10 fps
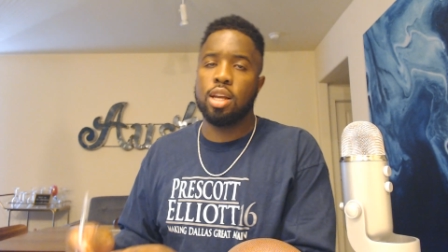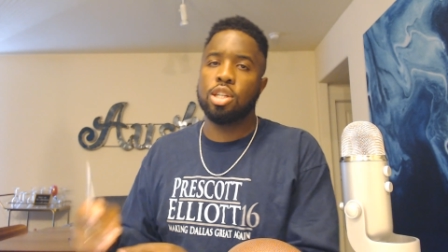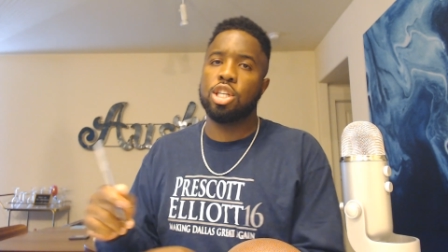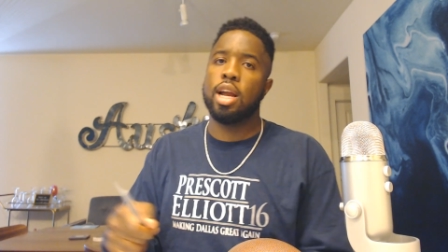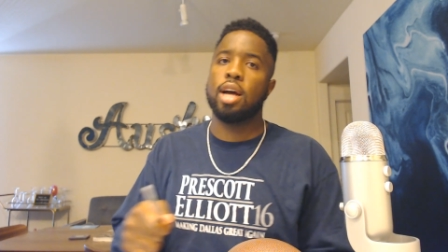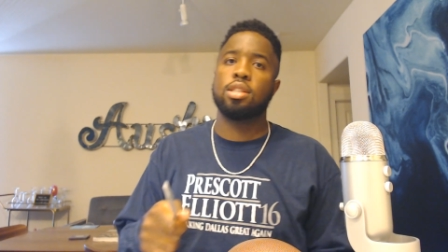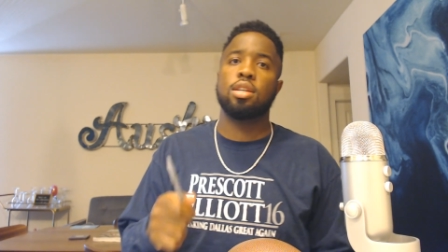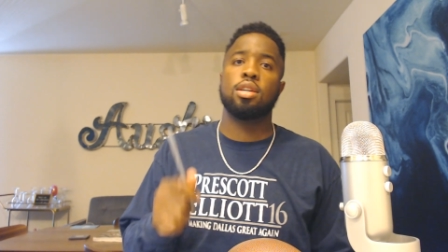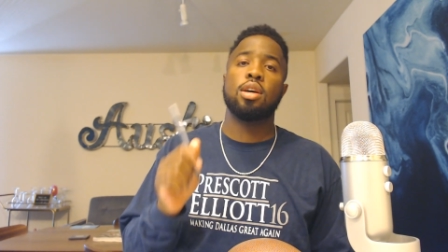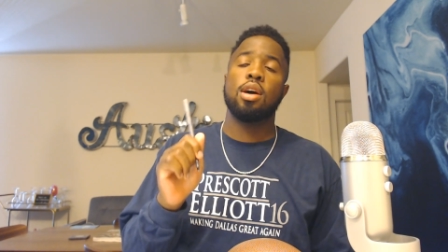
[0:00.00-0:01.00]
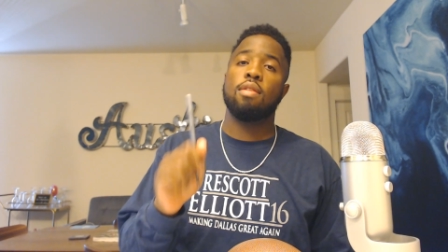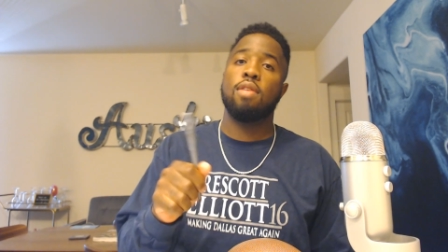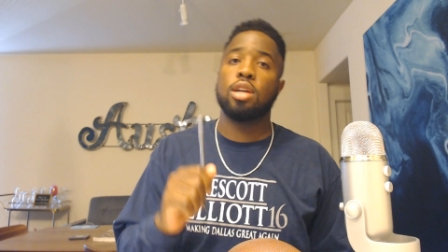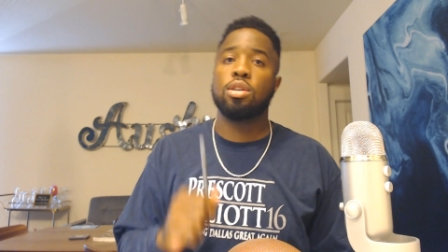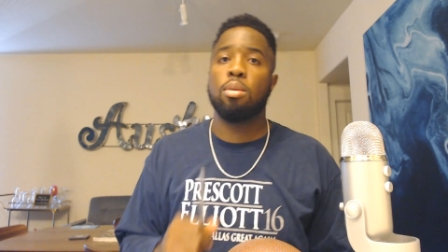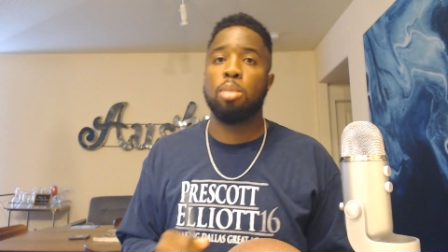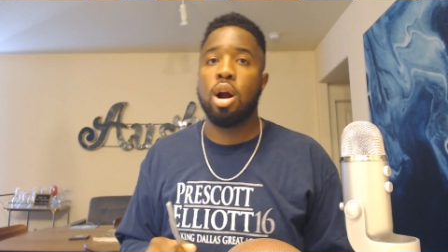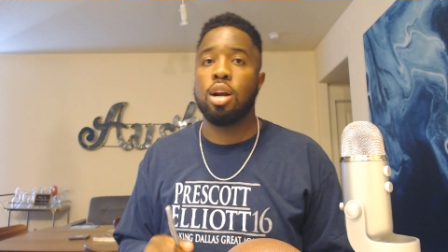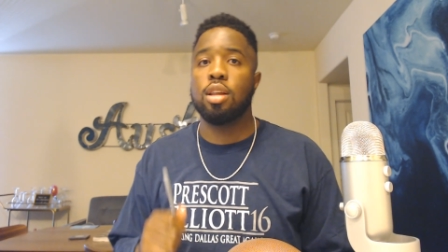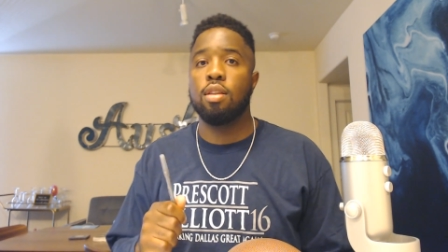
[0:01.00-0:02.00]
And shout out to Vach
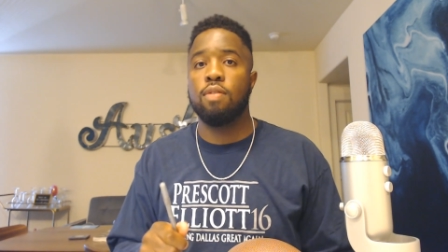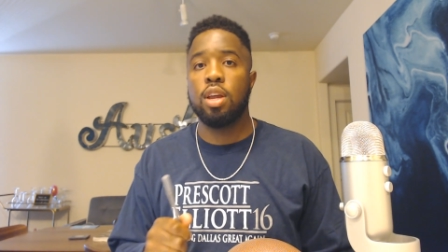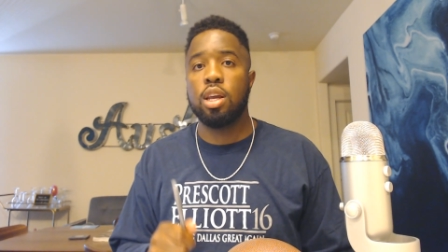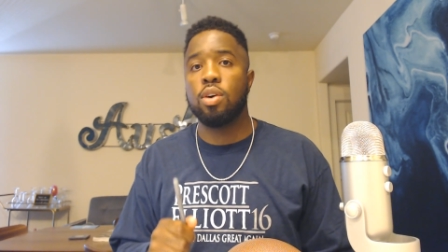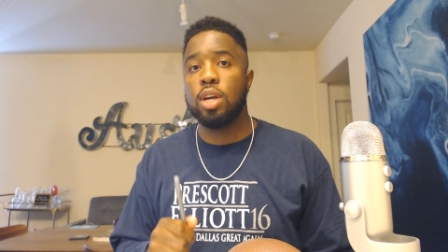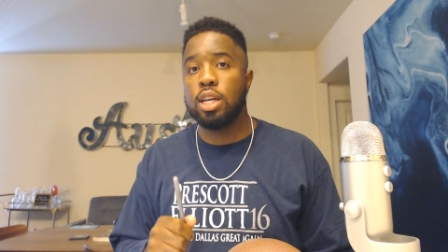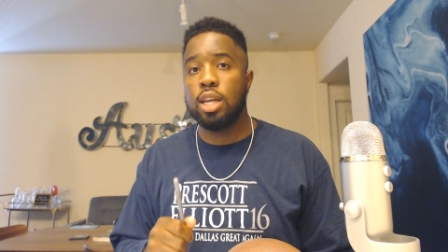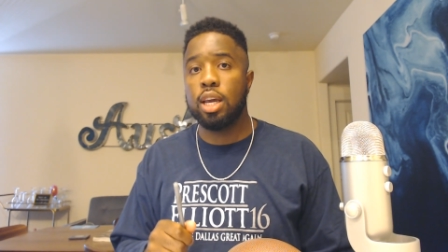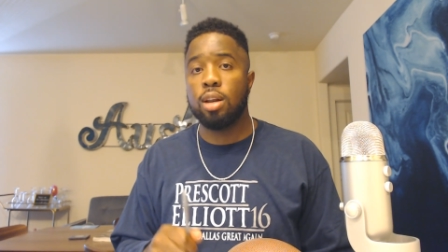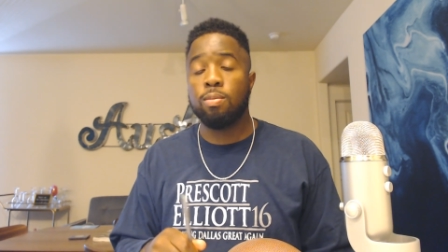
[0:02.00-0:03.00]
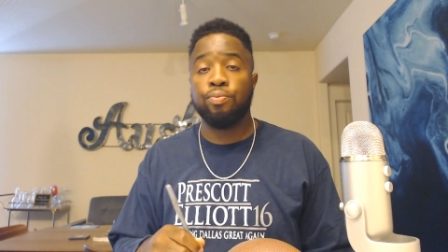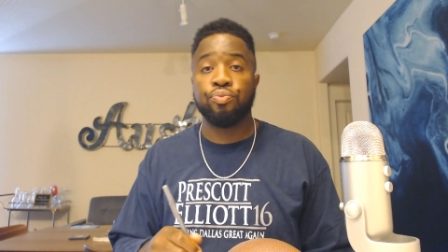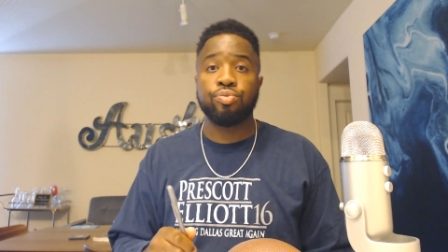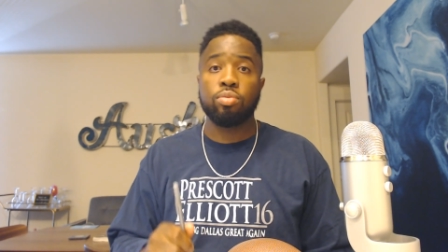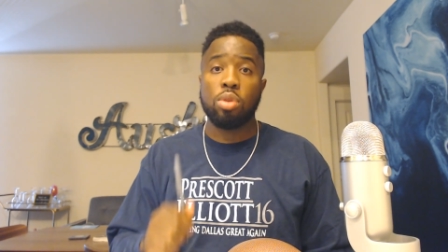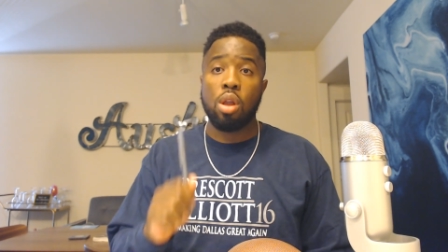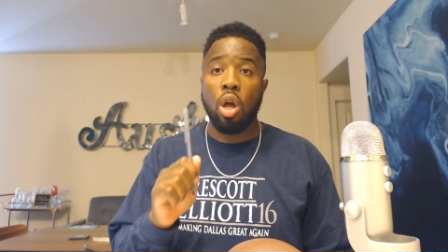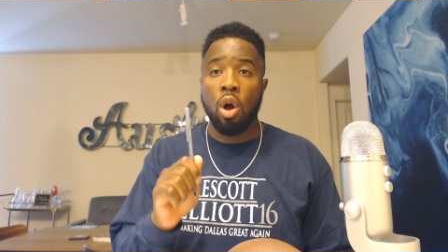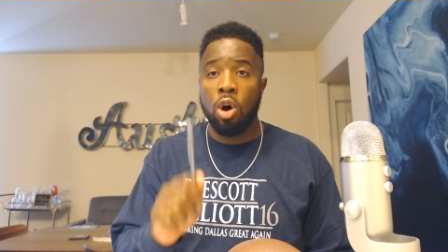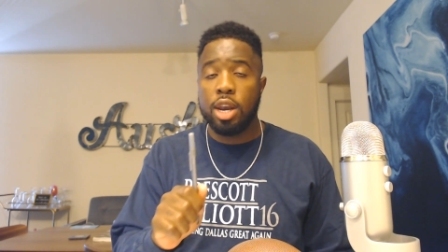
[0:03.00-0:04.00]
Lombardi and the video he did
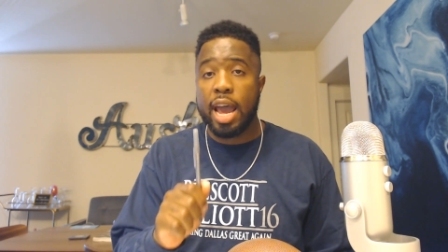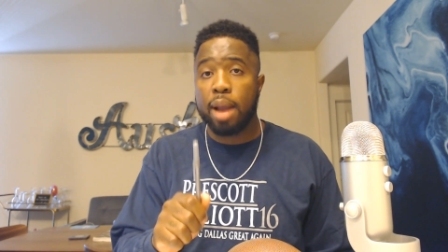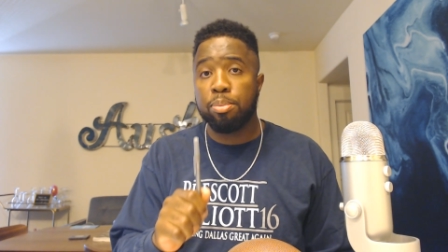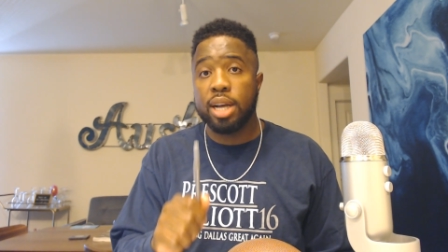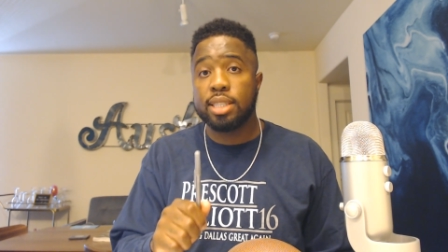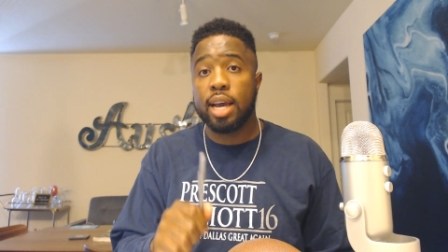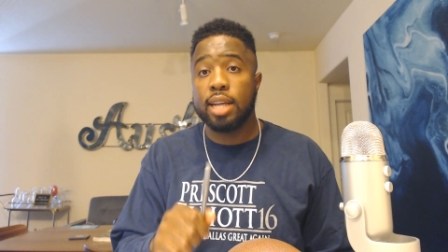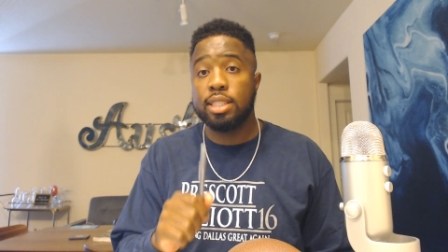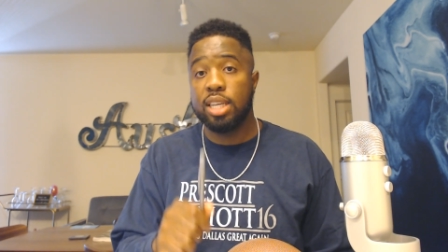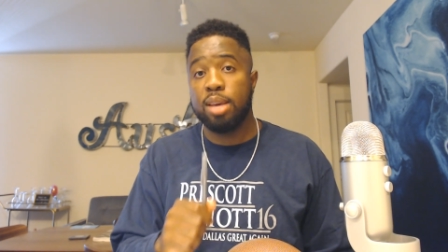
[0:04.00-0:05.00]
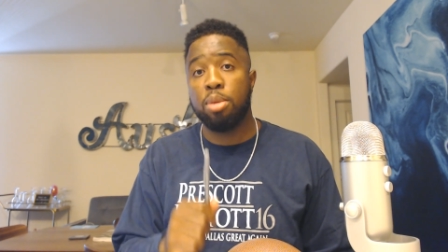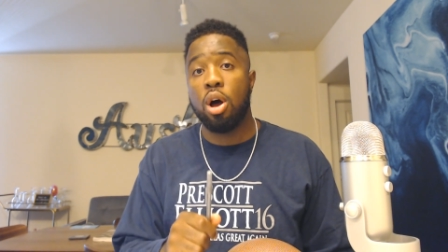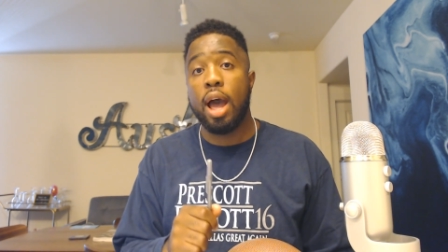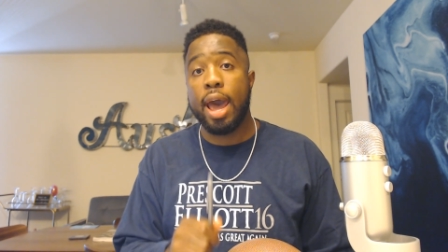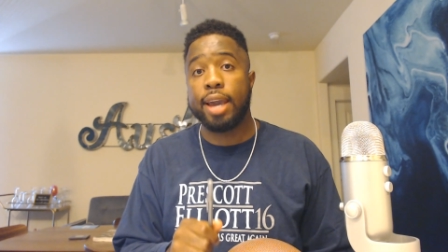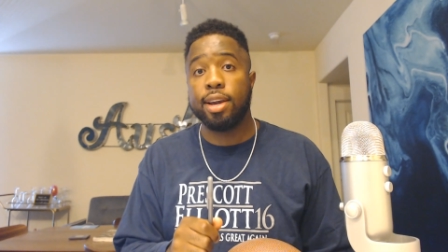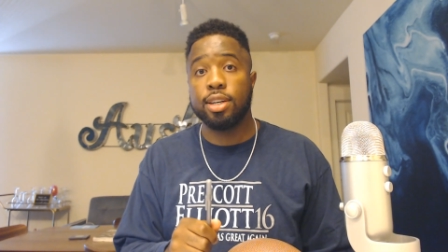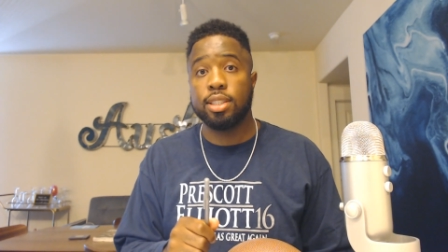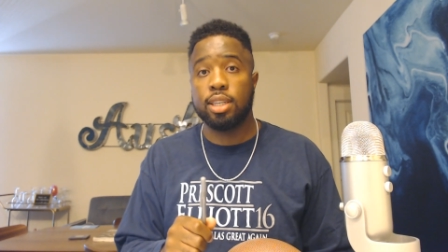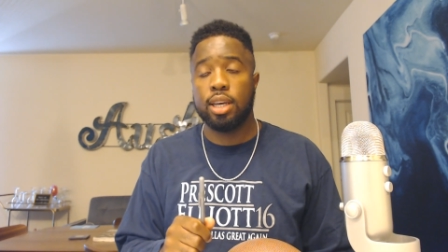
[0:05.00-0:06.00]
on Dak Prescott's deep ball
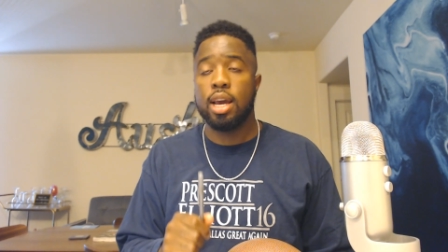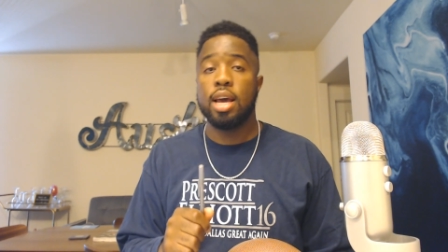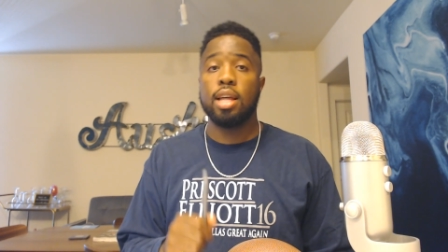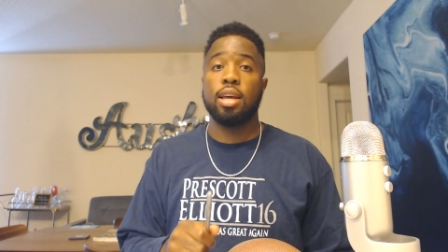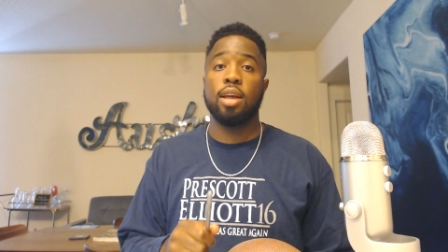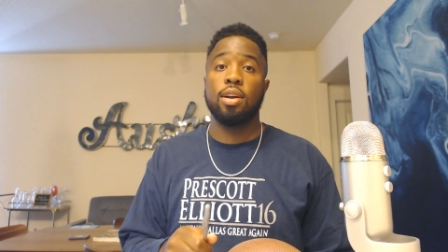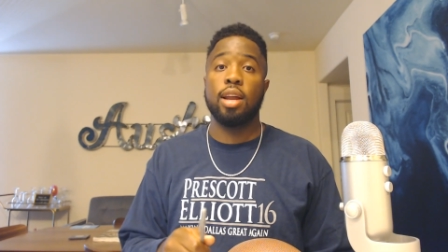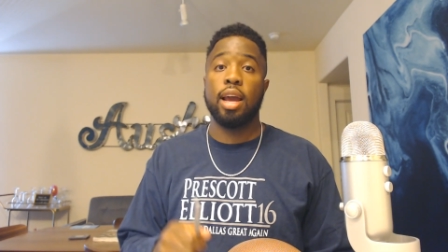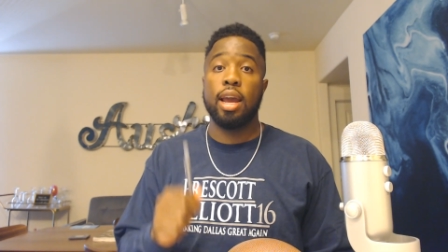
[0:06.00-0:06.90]
accuracy the other day.